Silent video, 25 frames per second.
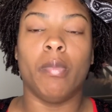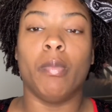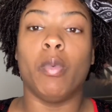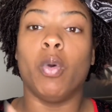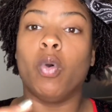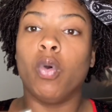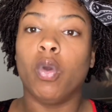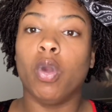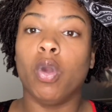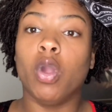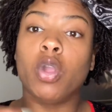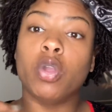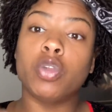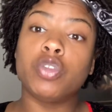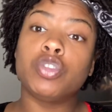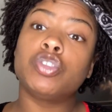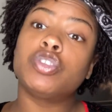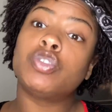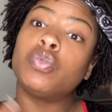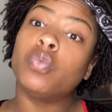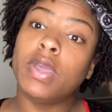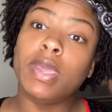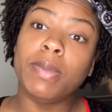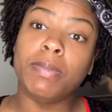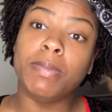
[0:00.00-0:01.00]
or
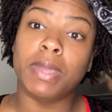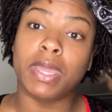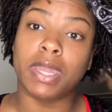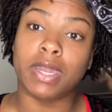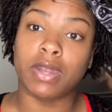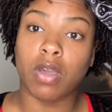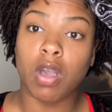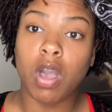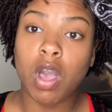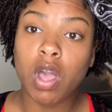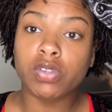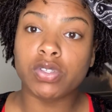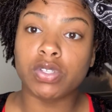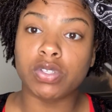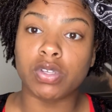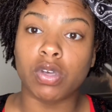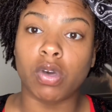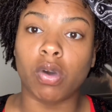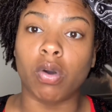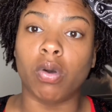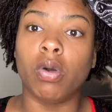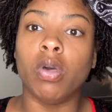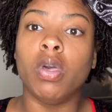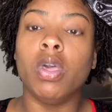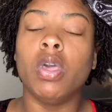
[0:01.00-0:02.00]
swimming
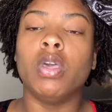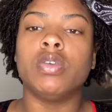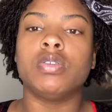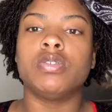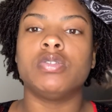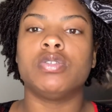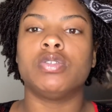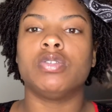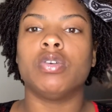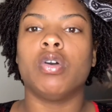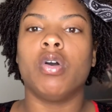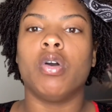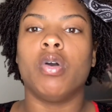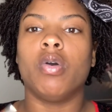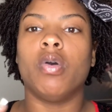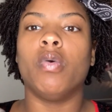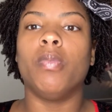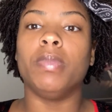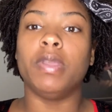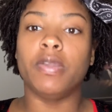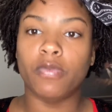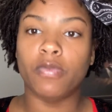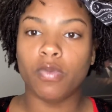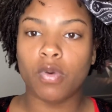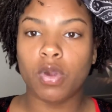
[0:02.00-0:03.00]
also. So
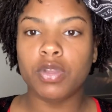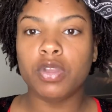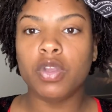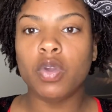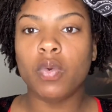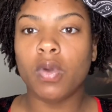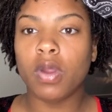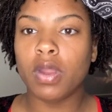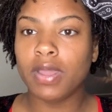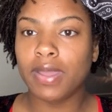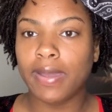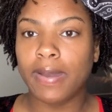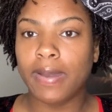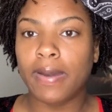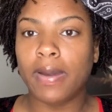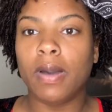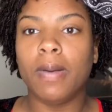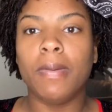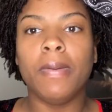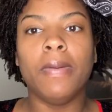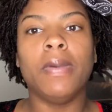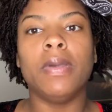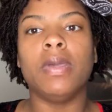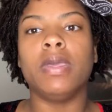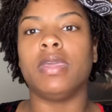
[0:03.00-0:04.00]
before you work out,
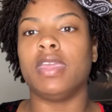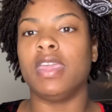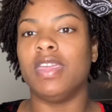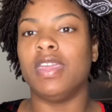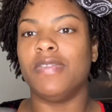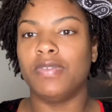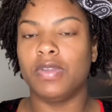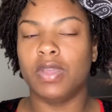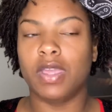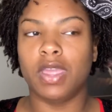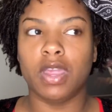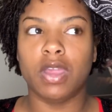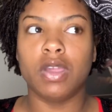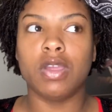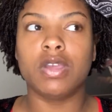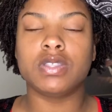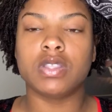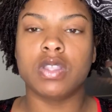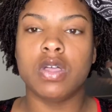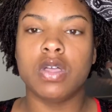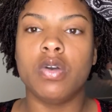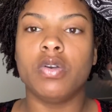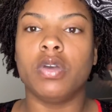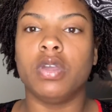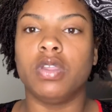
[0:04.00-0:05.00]
if your hair is
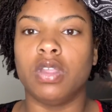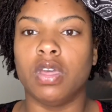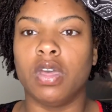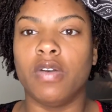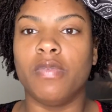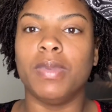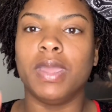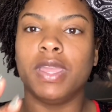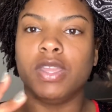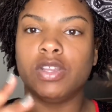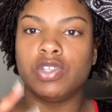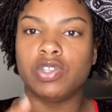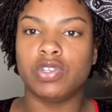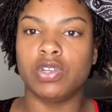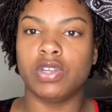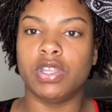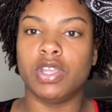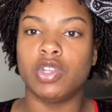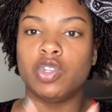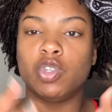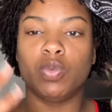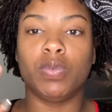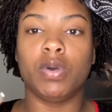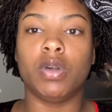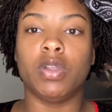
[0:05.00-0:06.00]
long enough, make sure
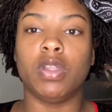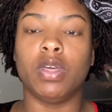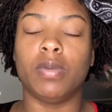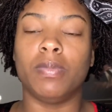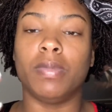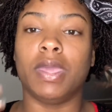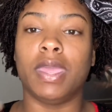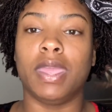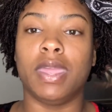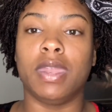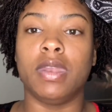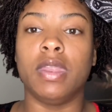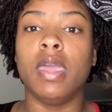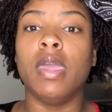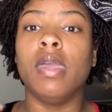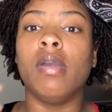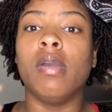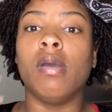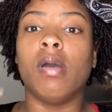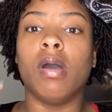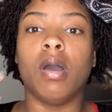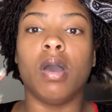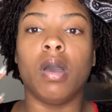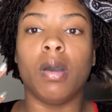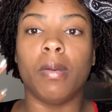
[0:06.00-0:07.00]
that you put them in
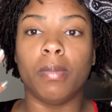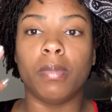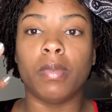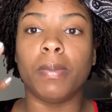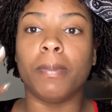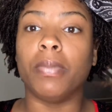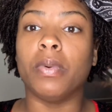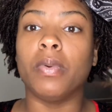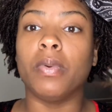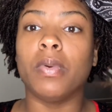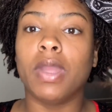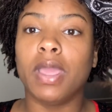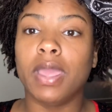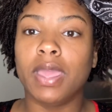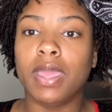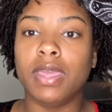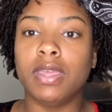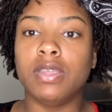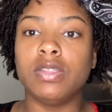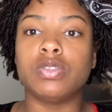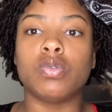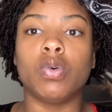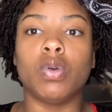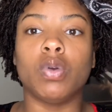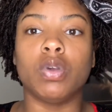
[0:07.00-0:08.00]

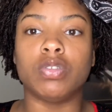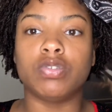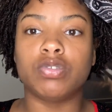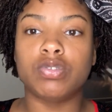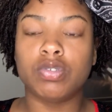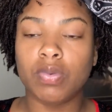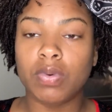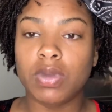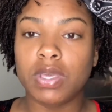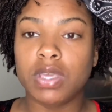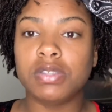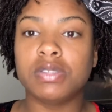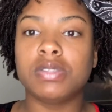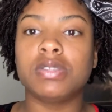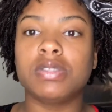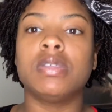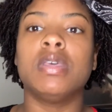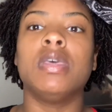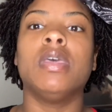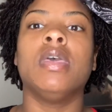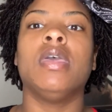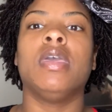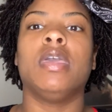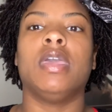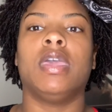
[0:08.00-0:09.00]
braids or twists.
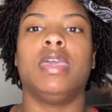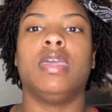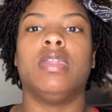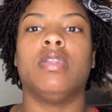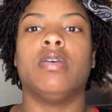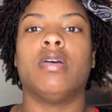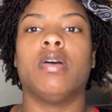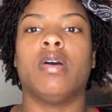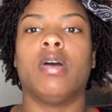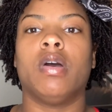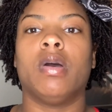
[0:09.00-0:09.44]
And